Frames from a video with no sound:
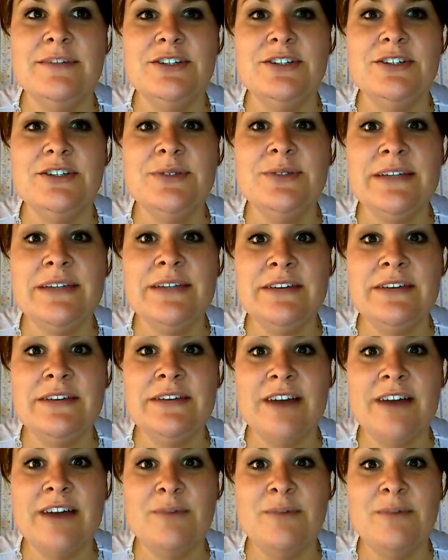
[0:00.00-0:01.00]

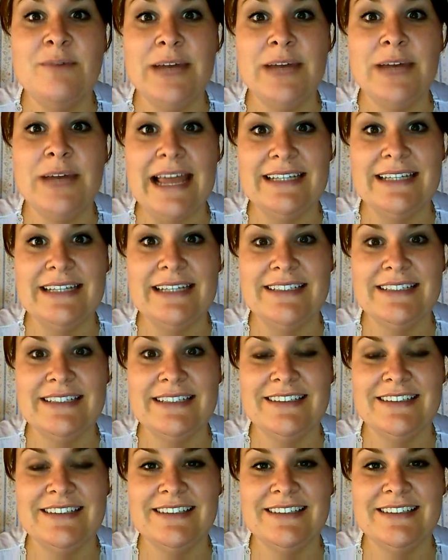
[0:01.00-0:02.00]
275.8.
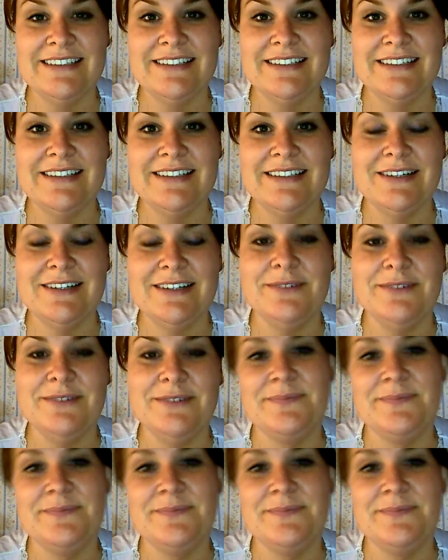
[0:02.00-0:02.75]
So